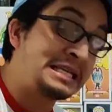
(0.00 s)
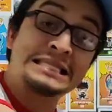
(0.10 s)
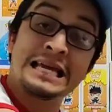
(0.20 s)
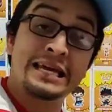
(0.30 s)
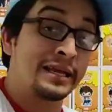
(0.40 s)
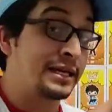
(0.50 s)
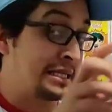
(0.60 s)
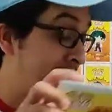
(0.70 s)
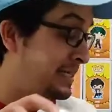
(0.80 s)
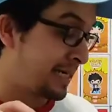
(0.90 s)
let's take a look
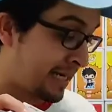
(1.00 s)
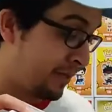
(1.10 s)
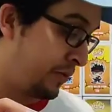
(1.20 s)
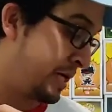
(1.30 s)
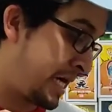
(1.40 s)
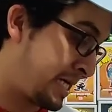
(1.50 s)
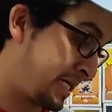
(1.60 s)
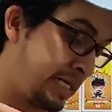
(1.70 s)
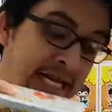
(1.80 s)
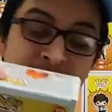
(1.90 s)
at the second one
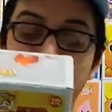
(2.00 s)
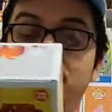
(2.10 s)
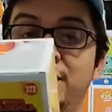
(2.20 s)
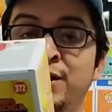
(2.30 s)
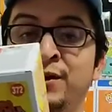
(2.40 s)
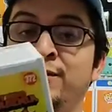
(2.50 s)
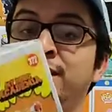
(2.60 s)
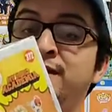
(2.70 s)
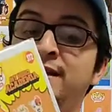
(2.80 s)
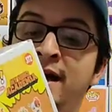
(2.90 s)
actually, because I'm really curious.